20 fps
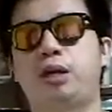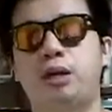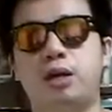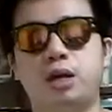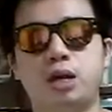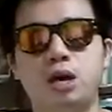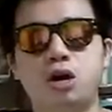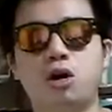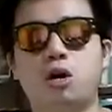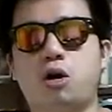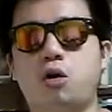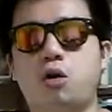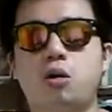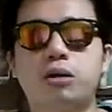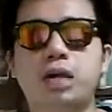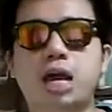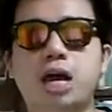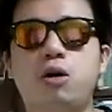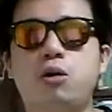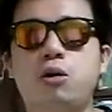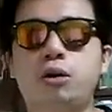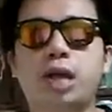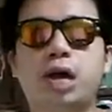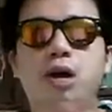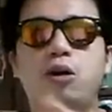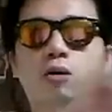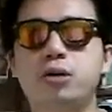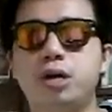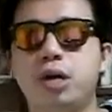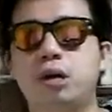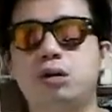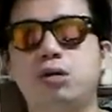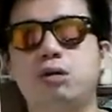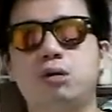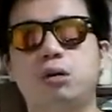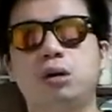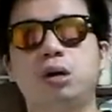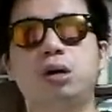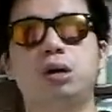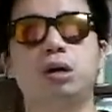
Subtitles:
Here, hold there, hold here.